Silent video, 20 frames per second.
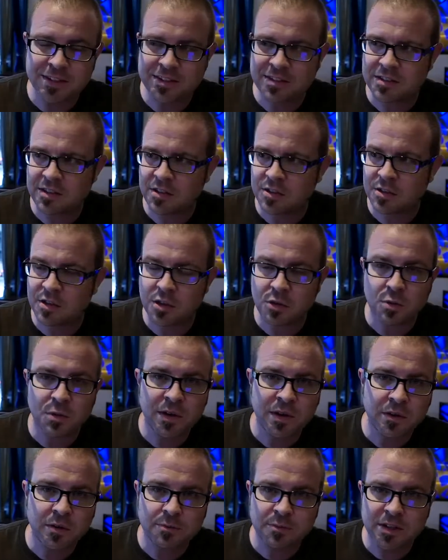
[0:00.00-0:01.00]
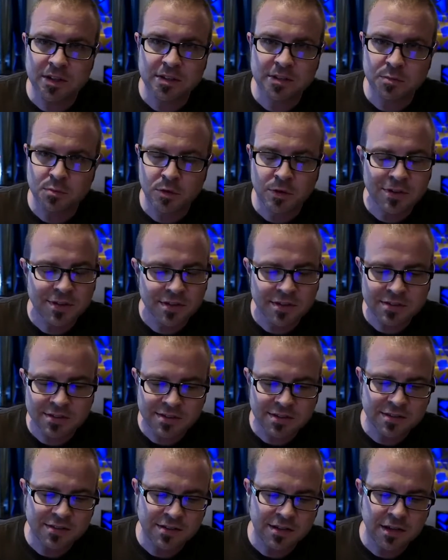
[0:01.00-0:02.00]
It is a good $300 more than the
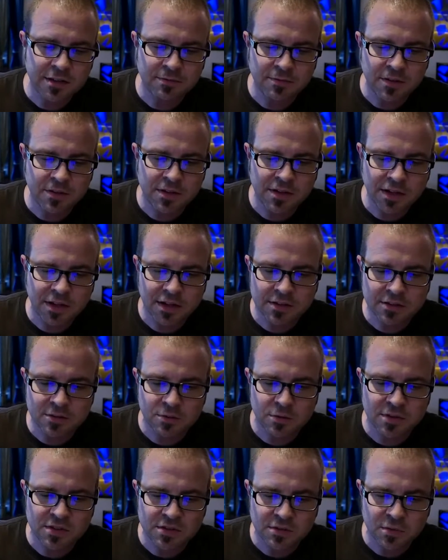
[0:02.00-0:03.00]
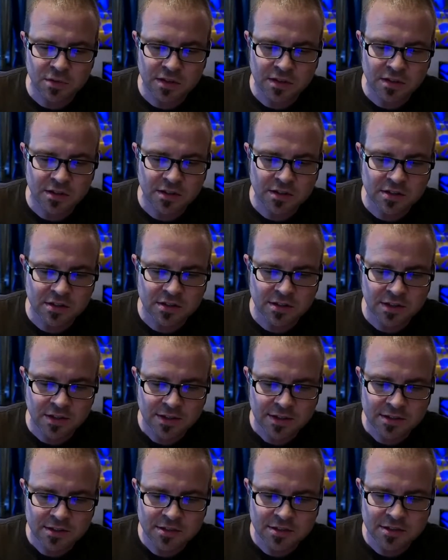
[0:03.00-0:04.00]
6950X was when it launched
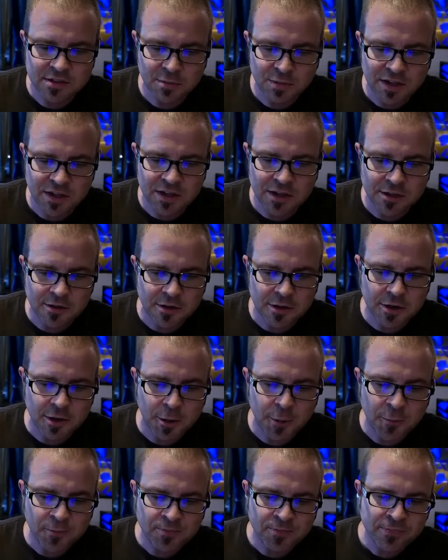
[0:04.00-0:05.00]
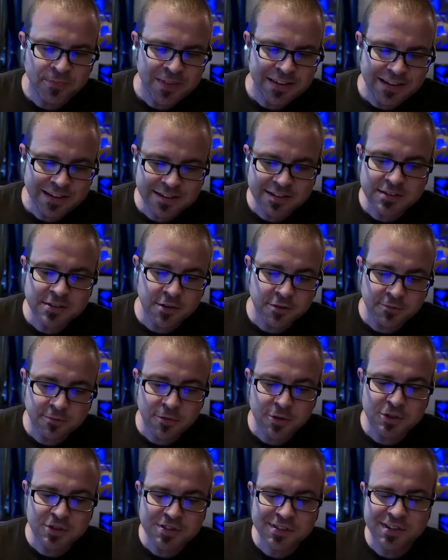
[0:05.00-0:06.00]
just about a year ago. It is the
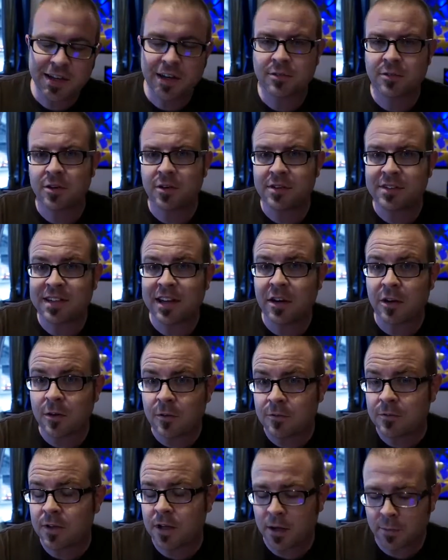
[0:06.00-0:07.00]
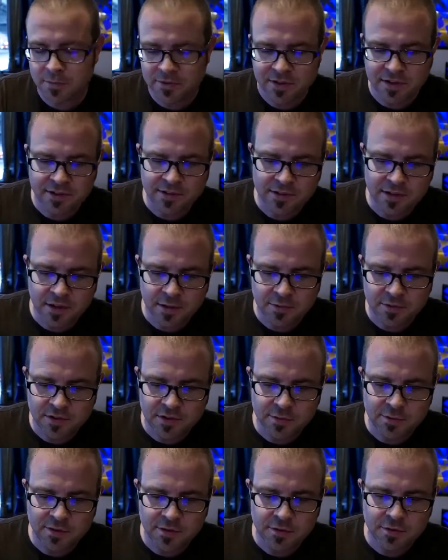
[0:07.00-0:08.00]
first ever teraflop desktop
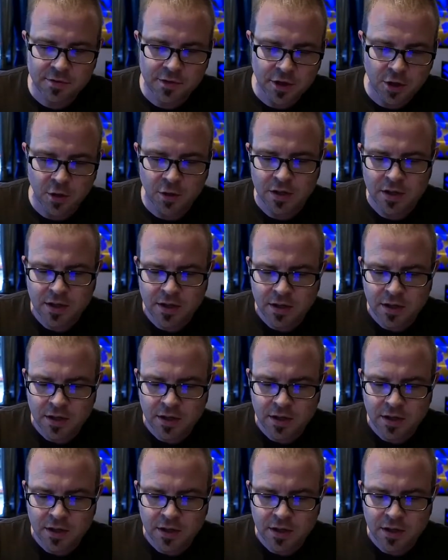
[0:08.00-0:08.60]
CPU, though.